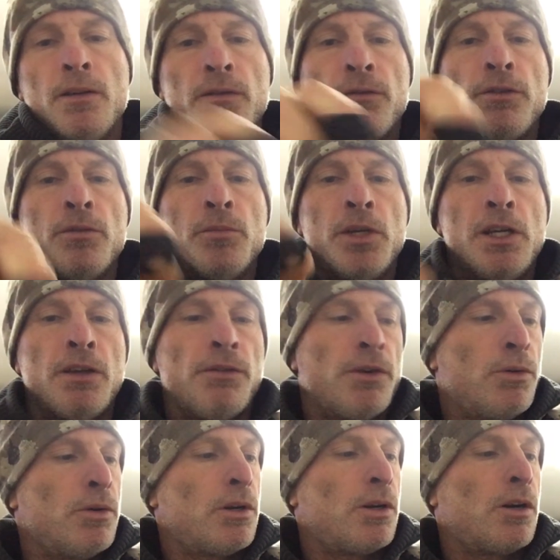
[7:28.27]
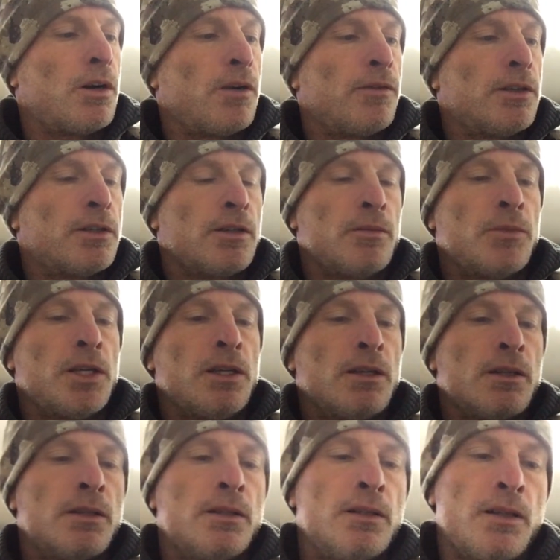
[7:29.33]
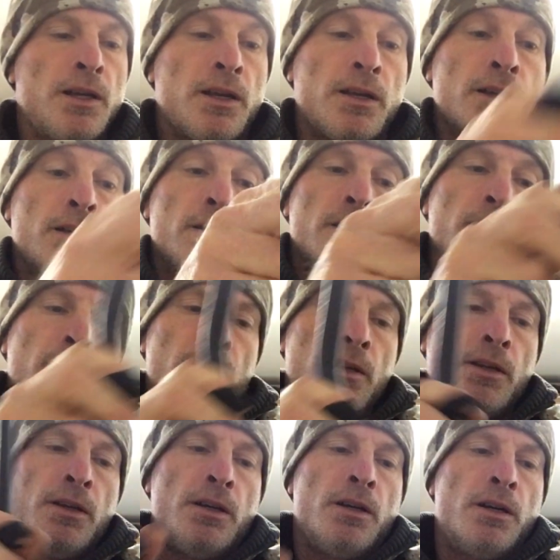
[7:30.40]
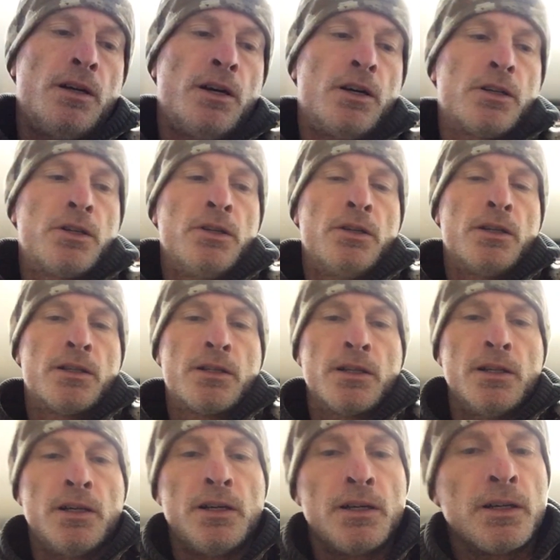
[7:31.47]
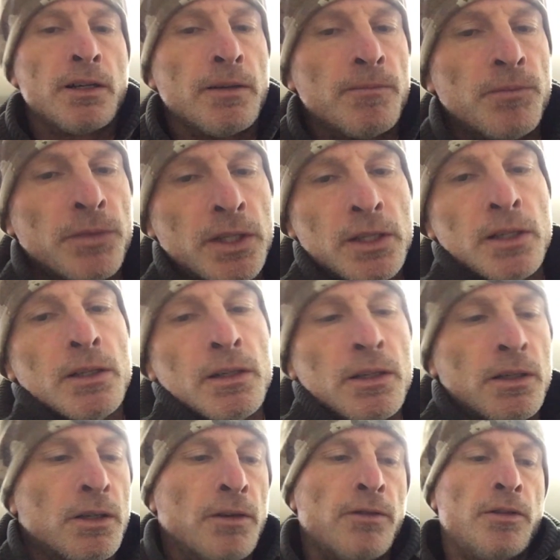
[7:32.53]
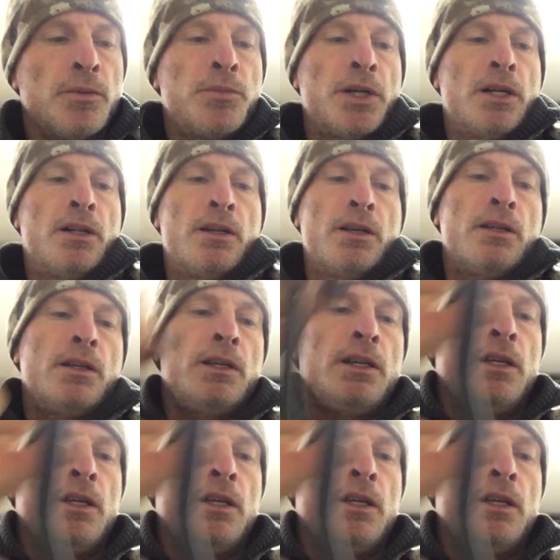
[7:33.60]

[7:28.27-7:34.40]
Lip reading: for me, if I want to harvest something, like I'll shoot a slug over a pellet any